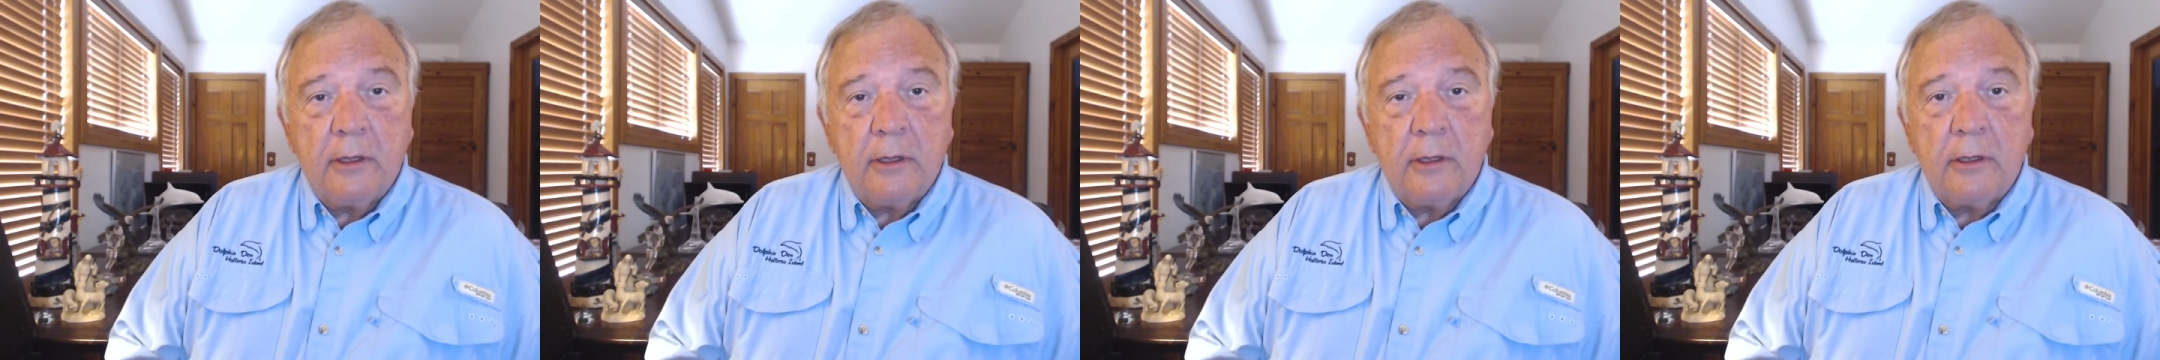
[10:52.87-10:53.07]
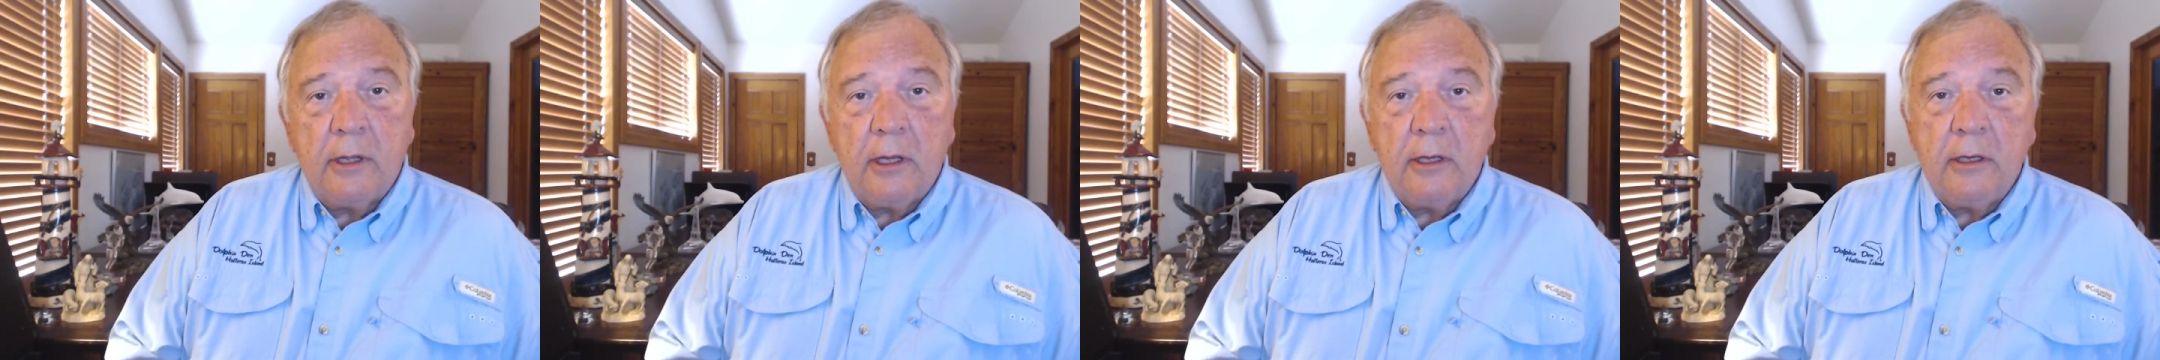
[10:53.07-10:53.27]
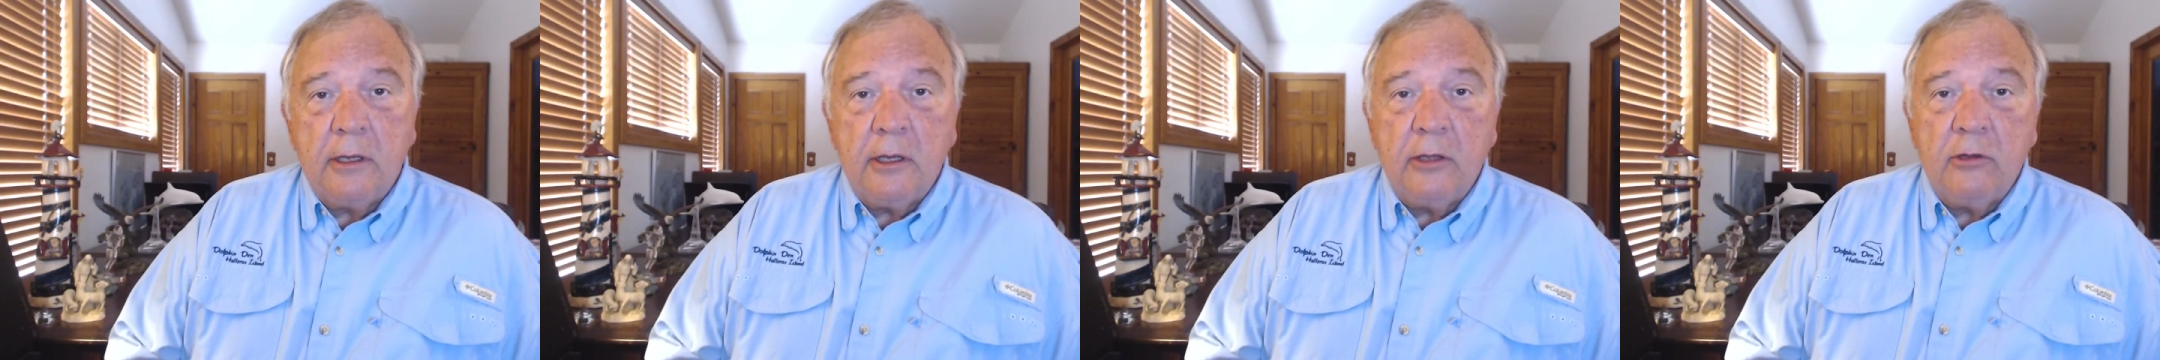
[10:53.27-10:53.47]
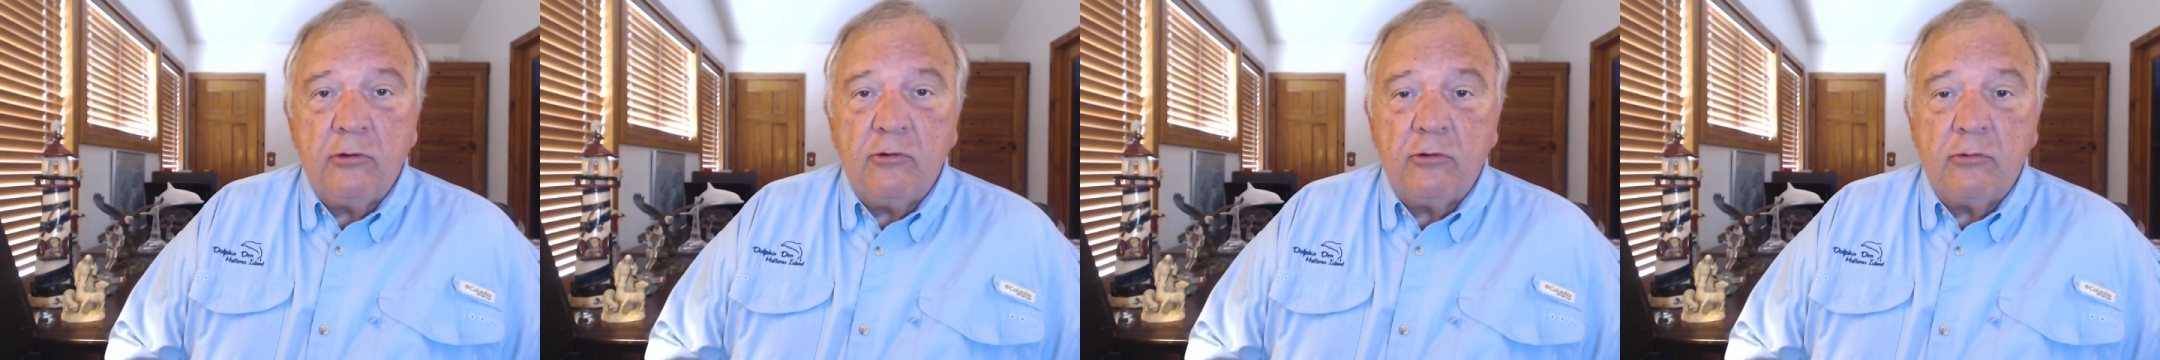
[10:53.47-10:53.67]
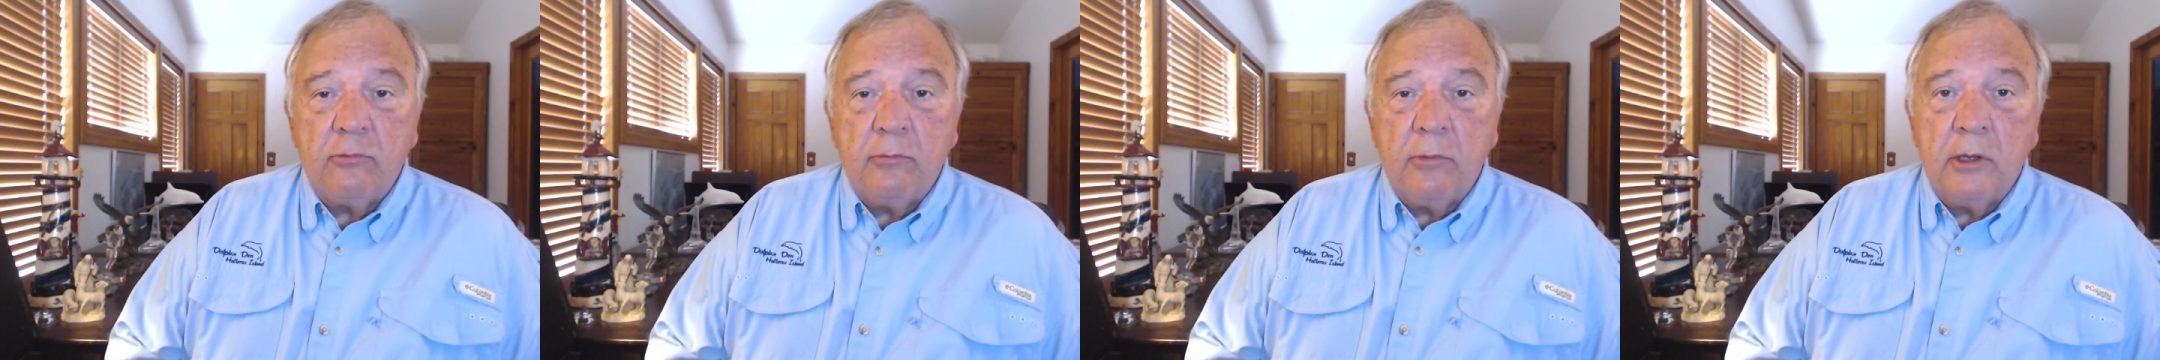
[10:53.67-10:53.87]
take
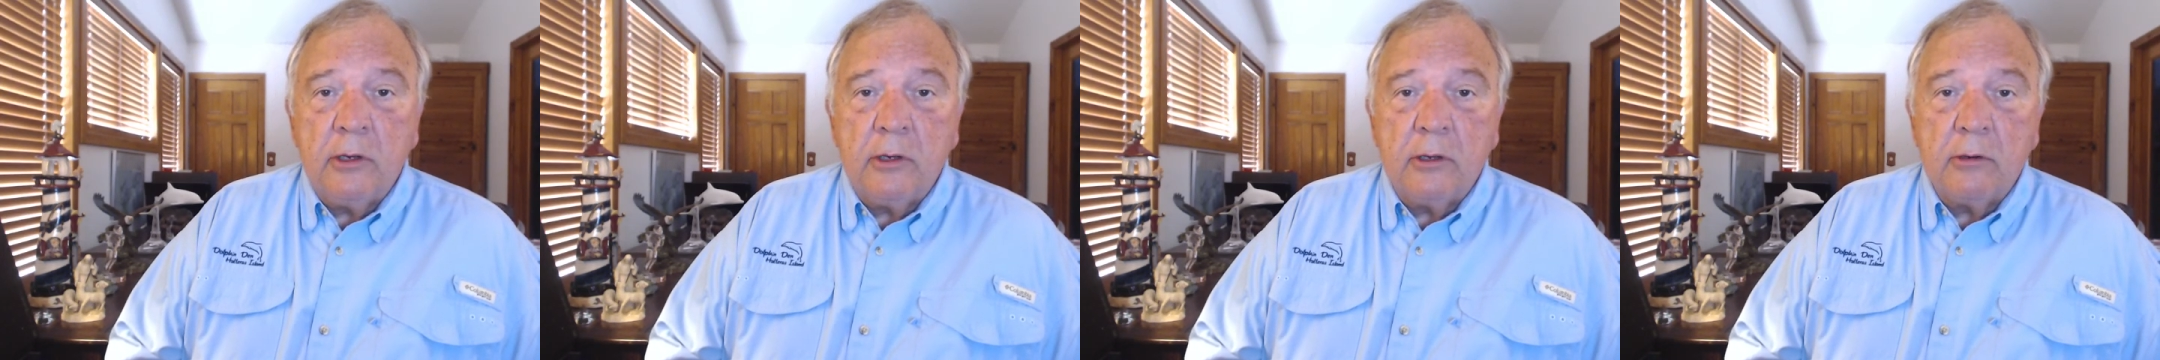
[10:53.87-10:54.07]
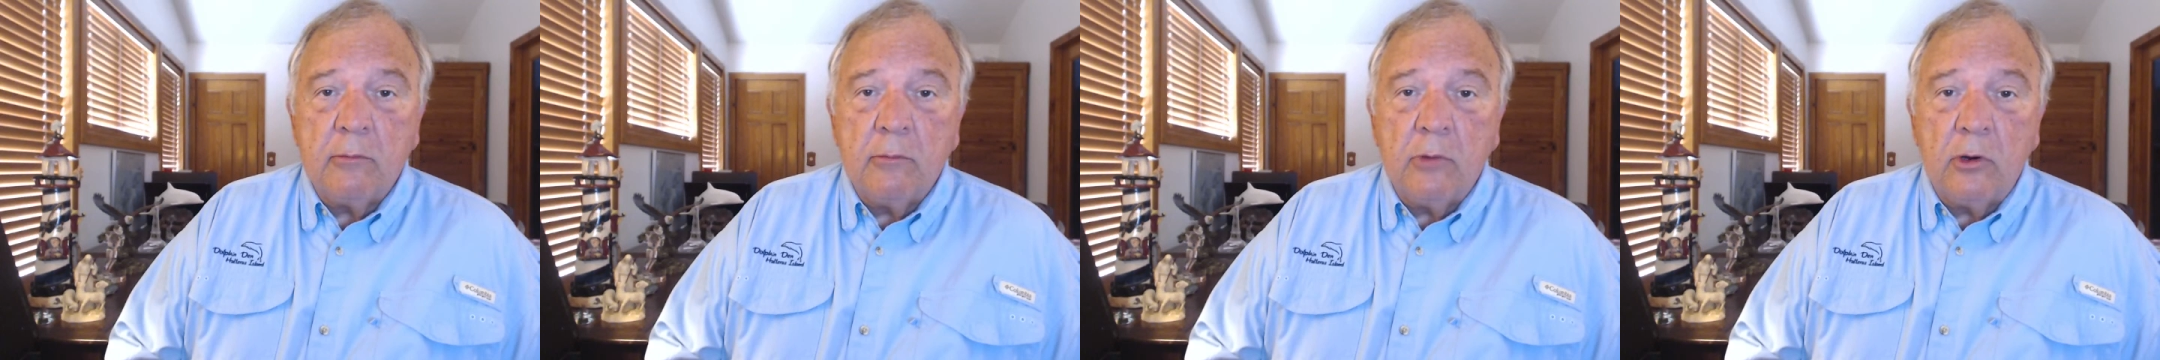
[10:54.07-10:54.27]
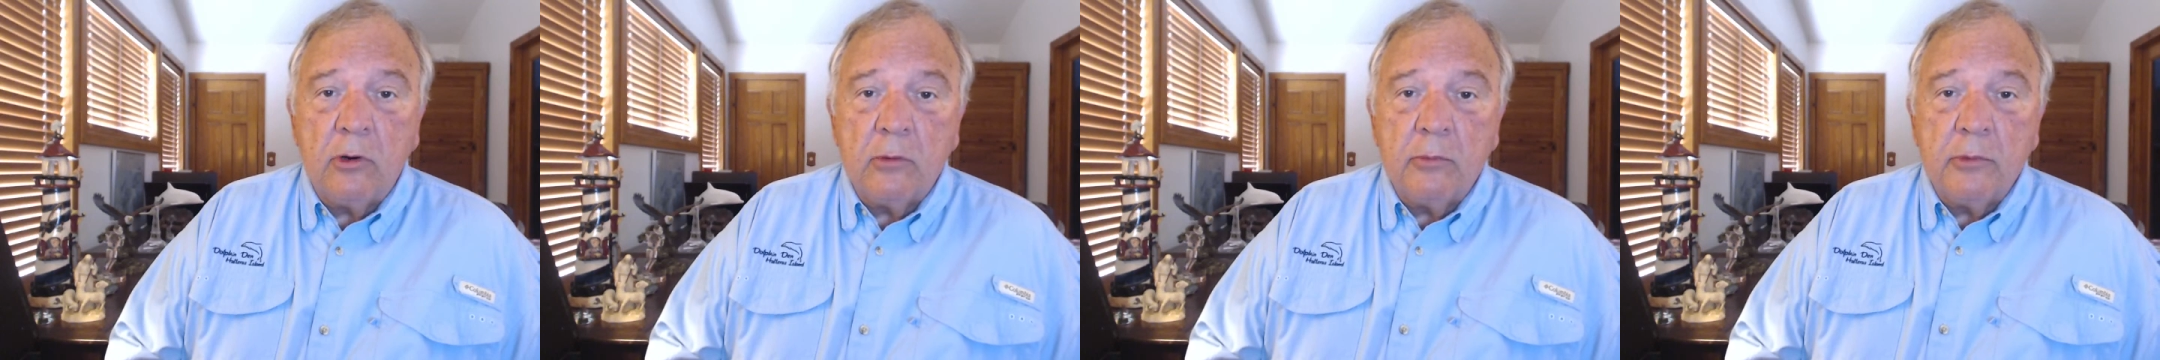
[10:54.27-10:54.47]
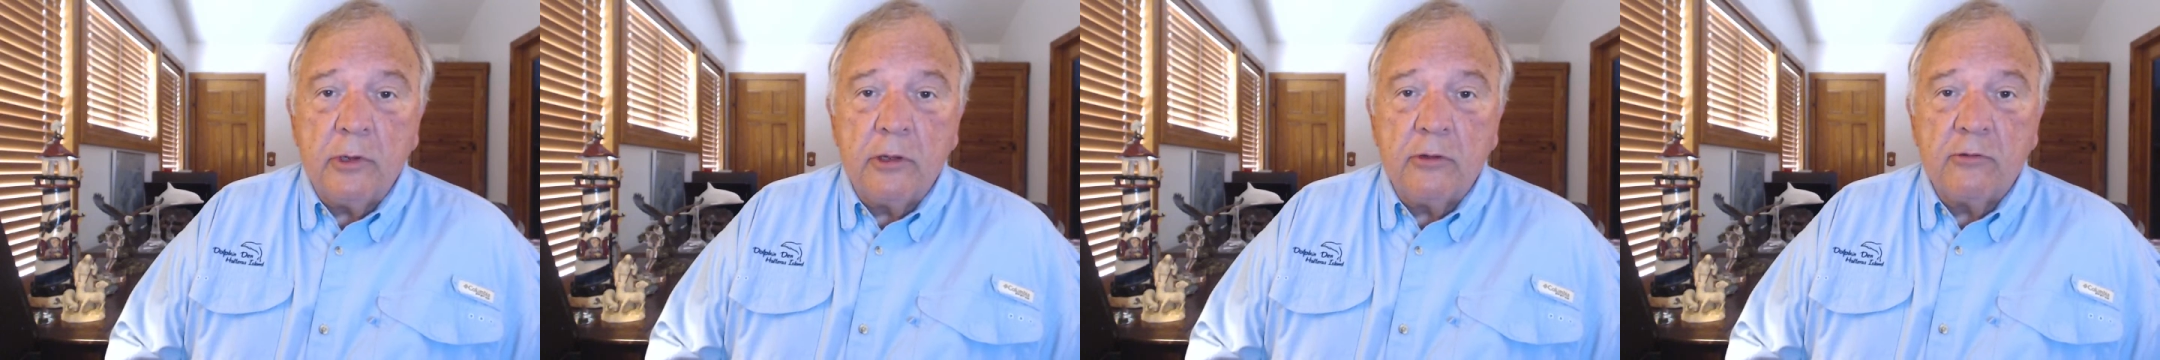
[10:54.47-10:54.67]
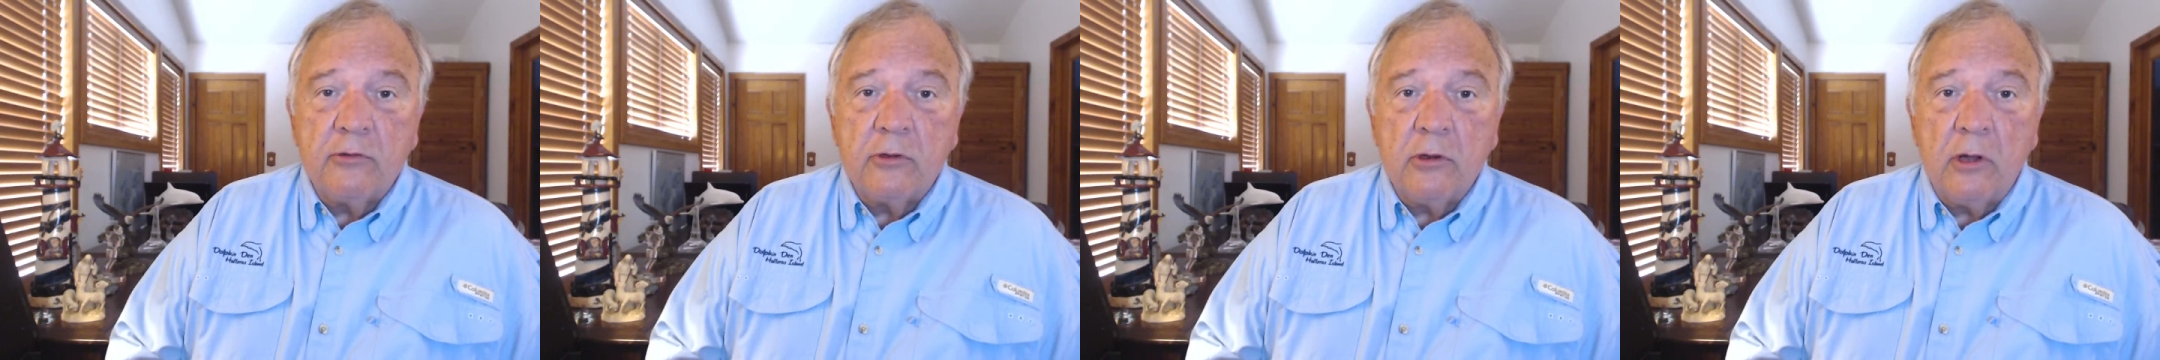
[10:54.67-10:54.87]
each minute and moment
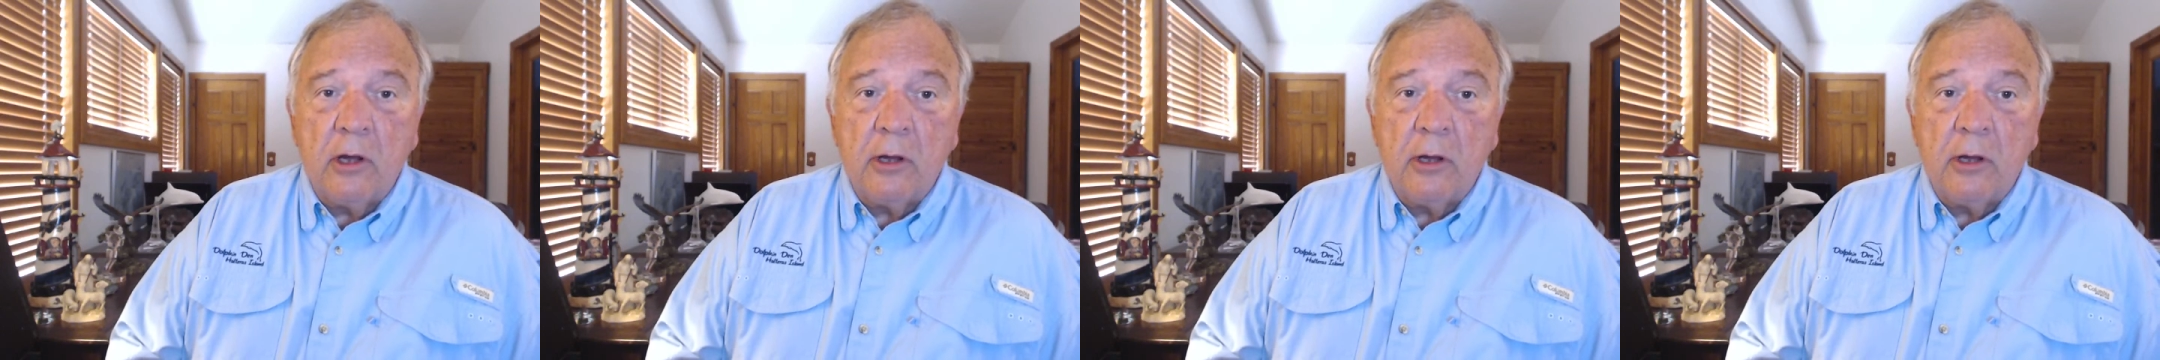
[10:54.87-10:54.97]
as an